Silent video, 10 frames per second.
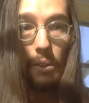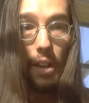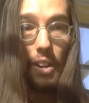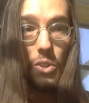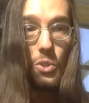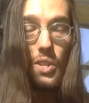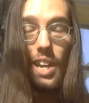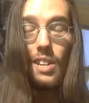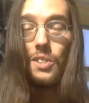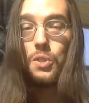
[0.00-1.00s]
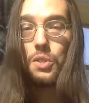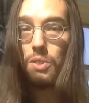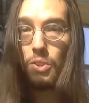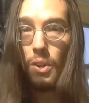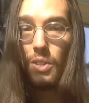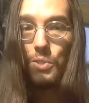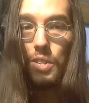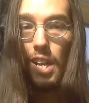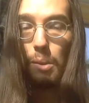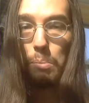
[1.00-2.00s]
A lot of the Satanists during the
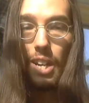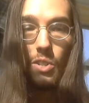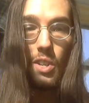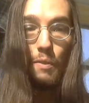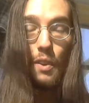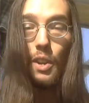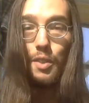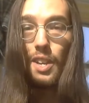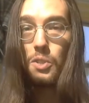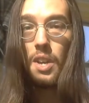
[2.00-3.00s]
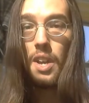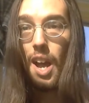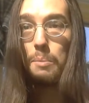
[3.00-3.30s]
Satanic Panic said, fuck this,